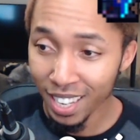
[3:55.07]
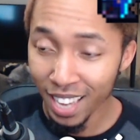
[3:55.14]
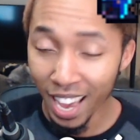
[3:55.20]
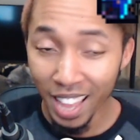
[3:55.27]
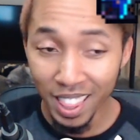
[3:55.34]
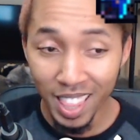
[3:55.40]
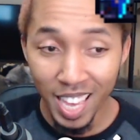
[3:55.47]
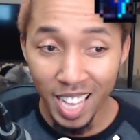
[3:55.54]

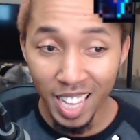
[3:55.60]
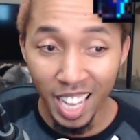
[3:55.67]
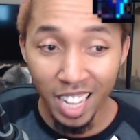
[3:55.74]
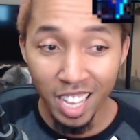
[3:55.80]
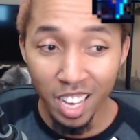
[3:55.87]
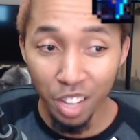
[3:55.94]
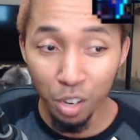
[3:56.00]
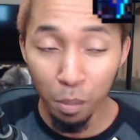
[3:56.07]
And then
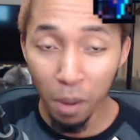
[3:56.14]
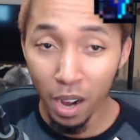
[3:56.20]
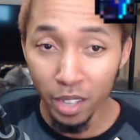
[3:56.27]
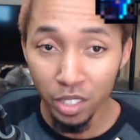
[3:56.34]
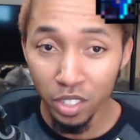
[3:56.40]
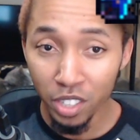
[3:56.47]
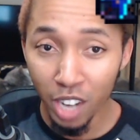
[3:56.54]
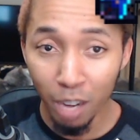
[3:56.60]
any other
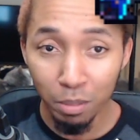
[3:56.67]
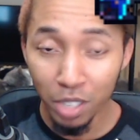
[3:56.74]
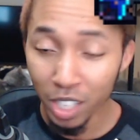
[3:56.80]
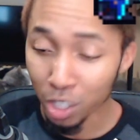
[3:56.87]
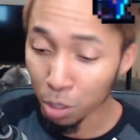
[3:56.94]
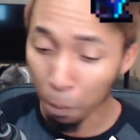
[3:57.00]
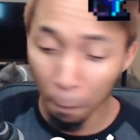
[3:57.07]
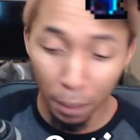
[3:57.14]
monster, I'm
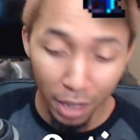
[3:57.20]
just